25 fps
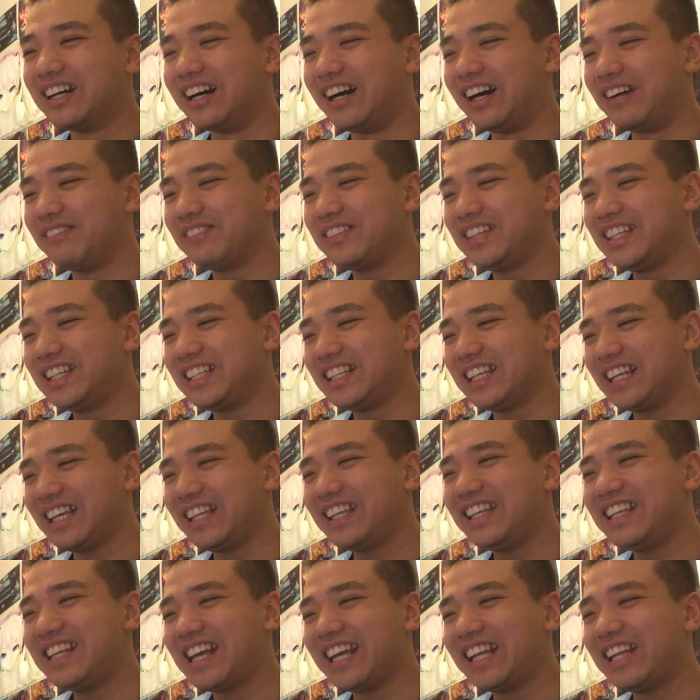I mean,
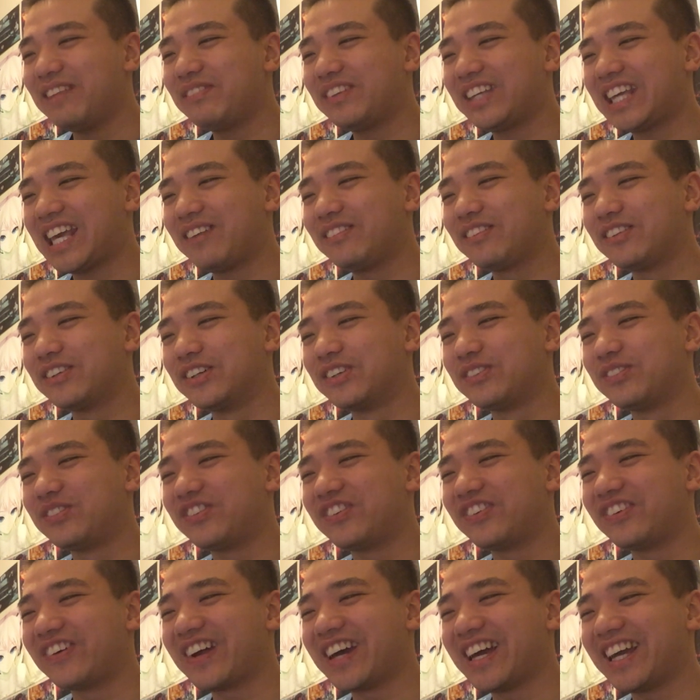in the end they became good
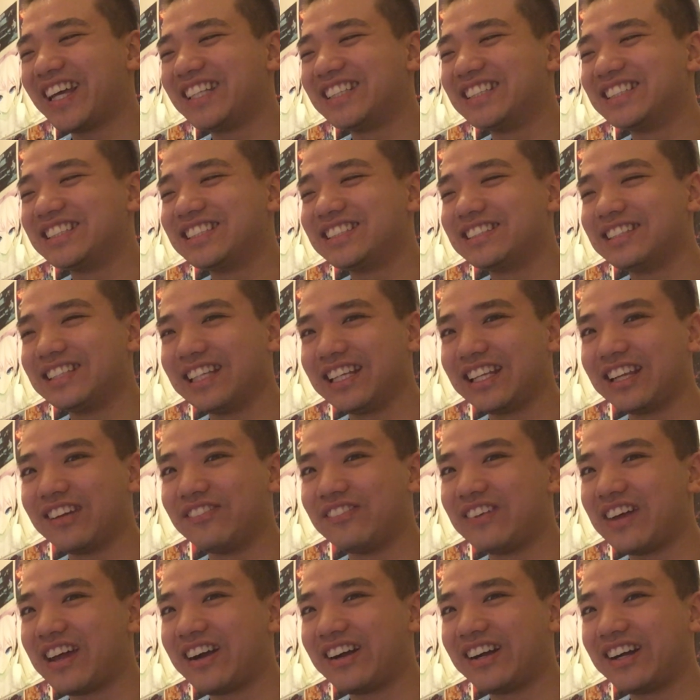friends in a
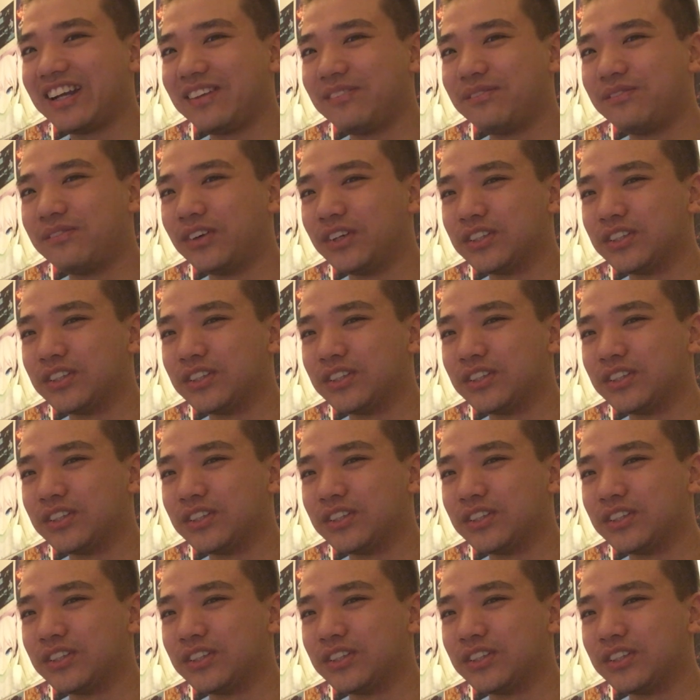very